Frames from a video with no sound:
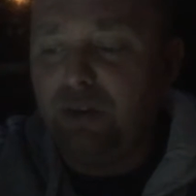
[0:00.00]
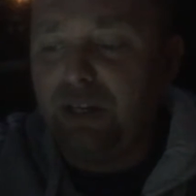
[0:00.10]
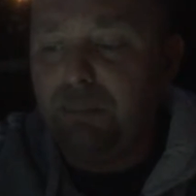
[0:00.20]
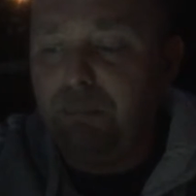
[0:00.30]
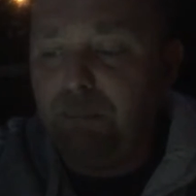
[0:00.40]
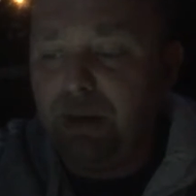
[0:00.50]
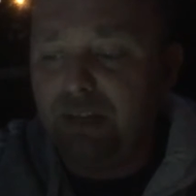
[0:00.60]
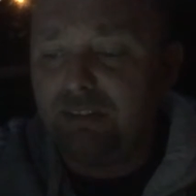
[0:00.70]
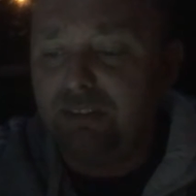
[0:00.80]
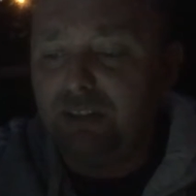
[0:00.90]
of the
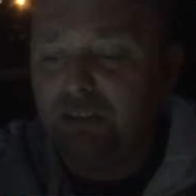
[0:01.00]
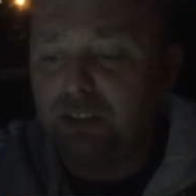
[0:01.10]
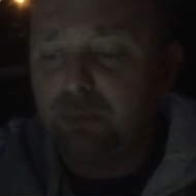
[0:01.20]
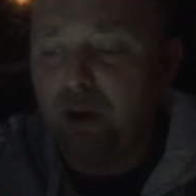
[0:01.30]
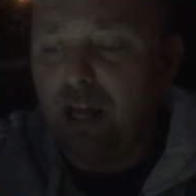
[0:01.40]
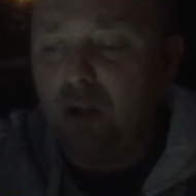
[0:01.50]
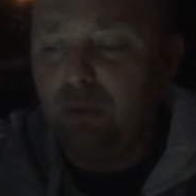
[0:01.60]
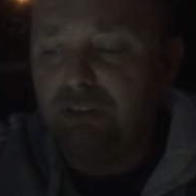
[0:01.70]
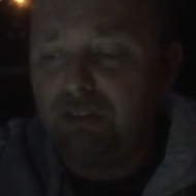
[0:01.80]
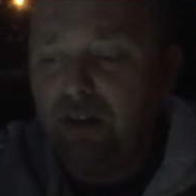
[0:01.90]
biggest deals as well
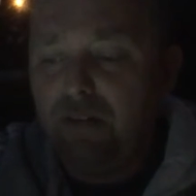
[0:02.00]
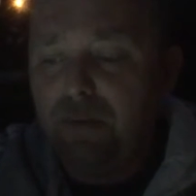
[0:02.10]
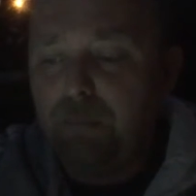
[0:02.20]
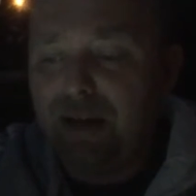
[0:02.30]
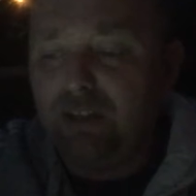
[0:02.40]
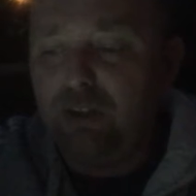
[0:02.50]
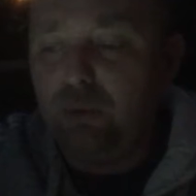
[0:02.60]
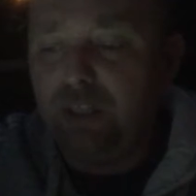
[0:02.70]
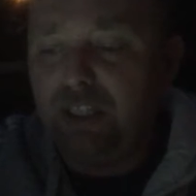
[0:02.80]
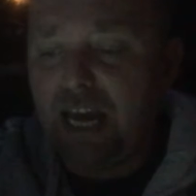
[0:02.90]
was by
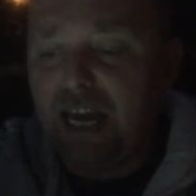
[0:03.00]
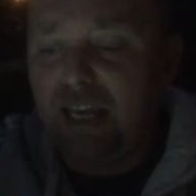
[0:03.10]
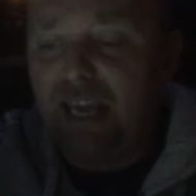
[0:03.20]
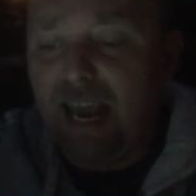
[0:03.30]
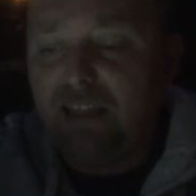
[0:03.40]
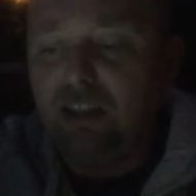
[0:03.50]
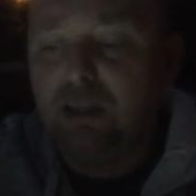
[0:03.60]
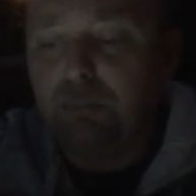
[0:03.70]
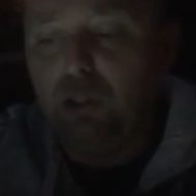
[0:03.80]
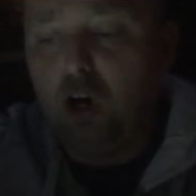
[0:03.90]
doing that, it ended
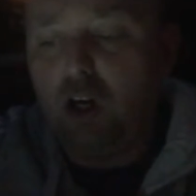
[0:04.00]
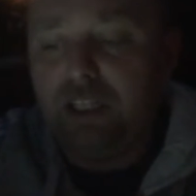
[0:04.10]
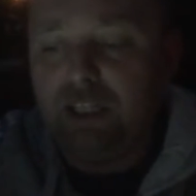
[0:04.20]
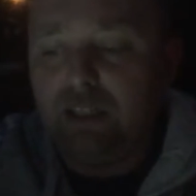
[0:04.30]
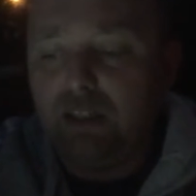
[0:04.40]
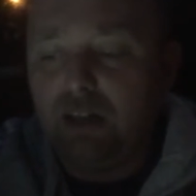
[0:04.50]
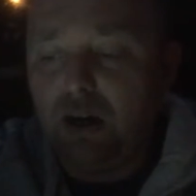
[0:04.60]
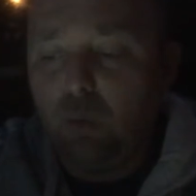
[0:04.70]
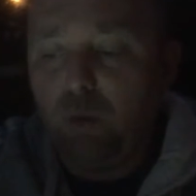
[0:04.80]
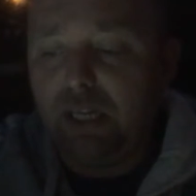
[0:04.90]
up locking
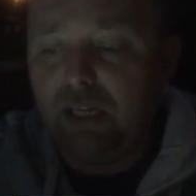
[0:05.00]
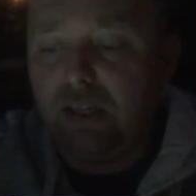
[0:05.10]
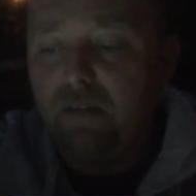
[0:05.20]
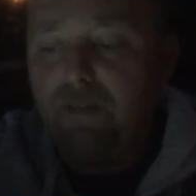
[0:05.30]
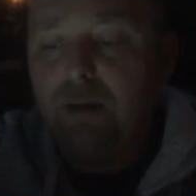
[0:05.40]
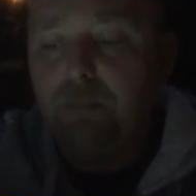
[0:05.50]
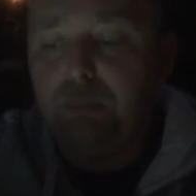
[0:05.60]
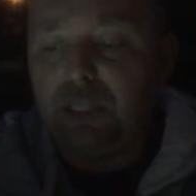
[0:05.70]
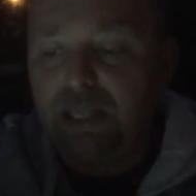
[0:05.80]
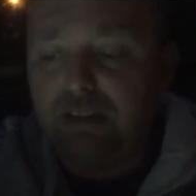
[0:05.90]
away
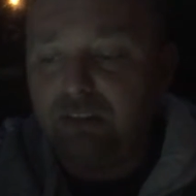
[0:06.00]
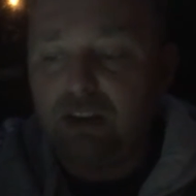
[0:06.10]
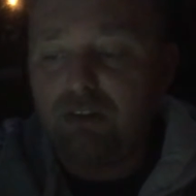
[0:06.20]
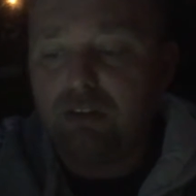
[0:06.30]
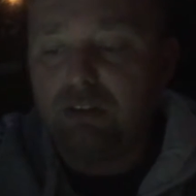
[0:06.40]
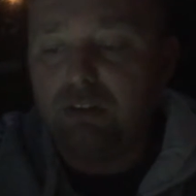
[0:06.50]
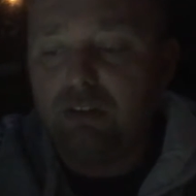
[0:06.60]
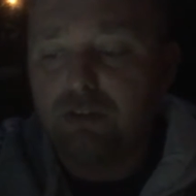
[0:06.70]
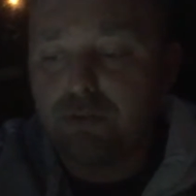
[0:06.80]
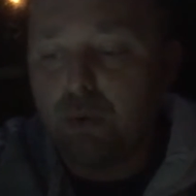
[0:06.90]
PlayStation
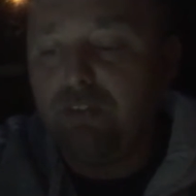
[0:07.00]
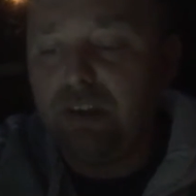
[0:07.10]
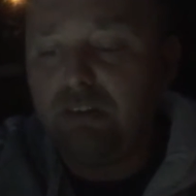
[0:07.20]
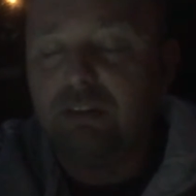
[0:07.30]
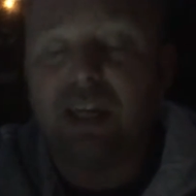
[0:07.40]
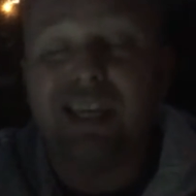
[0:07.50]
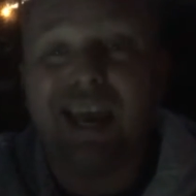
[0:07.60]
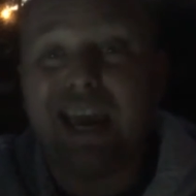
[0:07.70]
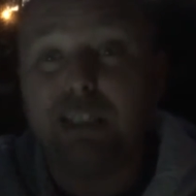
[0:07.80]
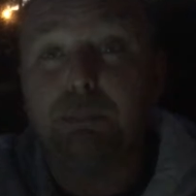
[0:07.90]
trophies and
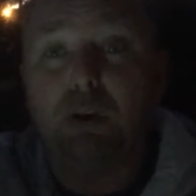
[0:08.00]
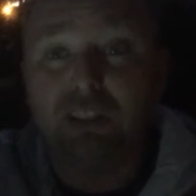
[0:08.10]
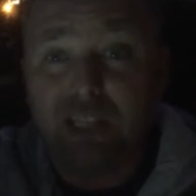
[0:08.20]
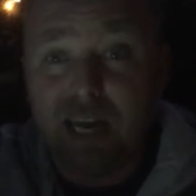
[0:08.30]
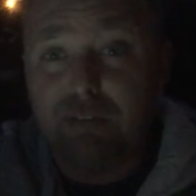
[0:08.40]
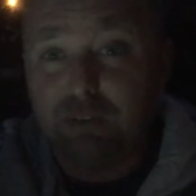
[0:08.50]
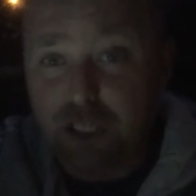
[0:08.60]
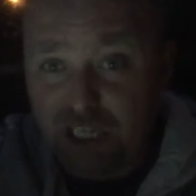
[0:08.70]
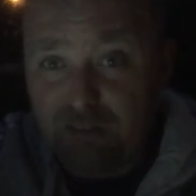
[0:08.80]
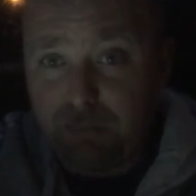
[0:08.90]
Xbox Live
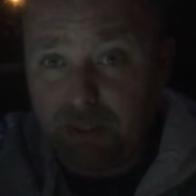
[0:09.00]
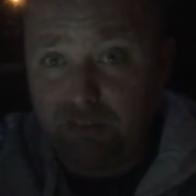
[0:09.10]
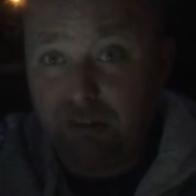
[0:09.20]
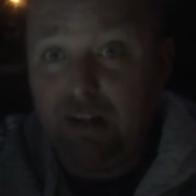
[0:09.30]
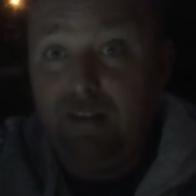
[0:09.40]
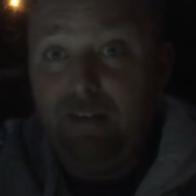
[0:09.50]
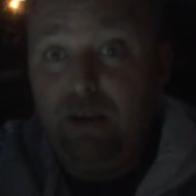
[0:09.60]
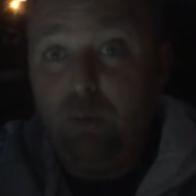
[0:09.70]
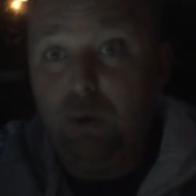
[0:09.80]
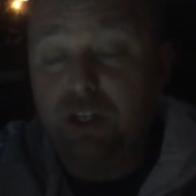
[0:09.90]
achievements,
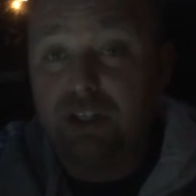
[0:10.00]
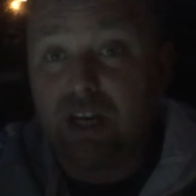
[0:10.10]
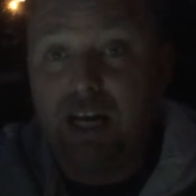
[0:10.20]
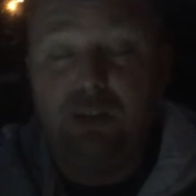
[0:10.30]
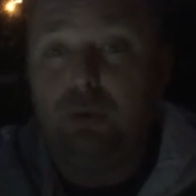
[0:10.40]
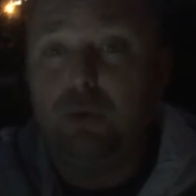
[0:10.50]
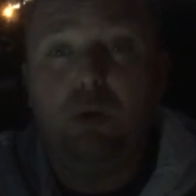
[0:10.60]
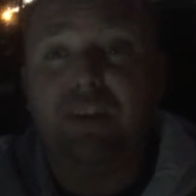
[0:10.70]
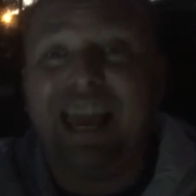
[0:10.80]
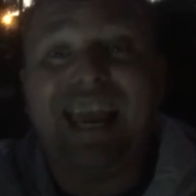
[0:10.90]
which I don't
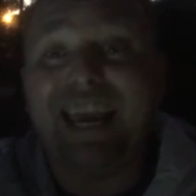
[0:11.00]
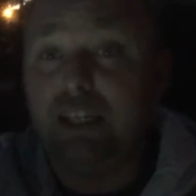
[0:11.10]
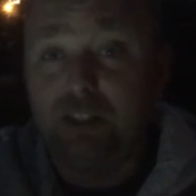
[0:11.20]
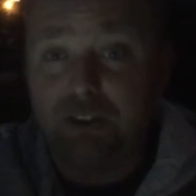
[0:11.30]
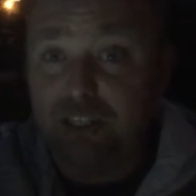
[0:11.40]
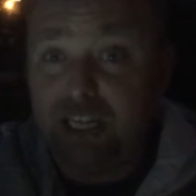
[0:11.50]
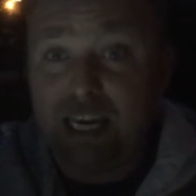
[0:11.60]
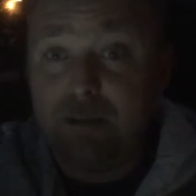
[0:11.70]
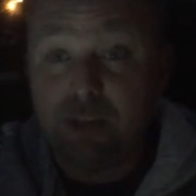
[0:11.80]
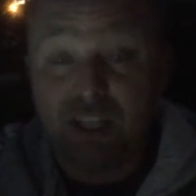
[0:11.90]
know of any other
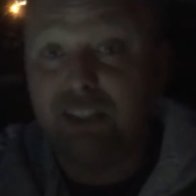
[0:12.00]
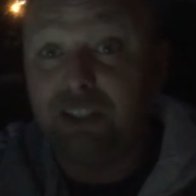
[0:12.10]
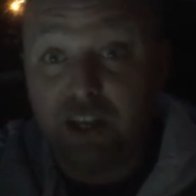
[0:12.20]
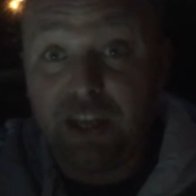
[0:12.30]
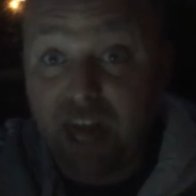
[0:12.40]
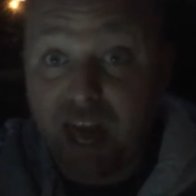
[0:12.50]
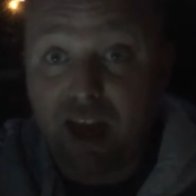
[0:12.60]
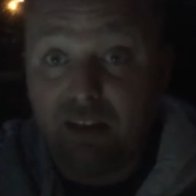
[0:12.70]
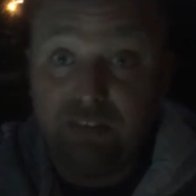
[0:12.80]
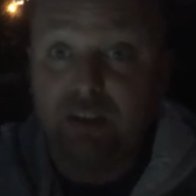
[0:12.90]
game that has done
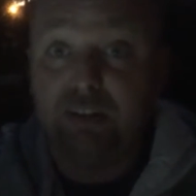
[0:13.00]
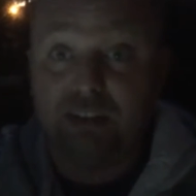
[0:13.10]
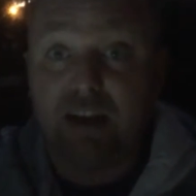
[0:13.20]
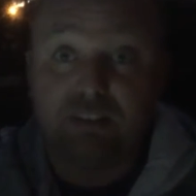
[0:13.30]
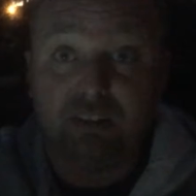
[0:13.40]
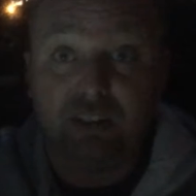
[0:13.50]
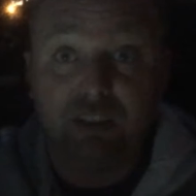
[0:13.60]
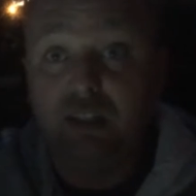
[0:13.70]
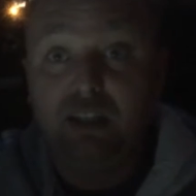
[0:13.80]
that has actually,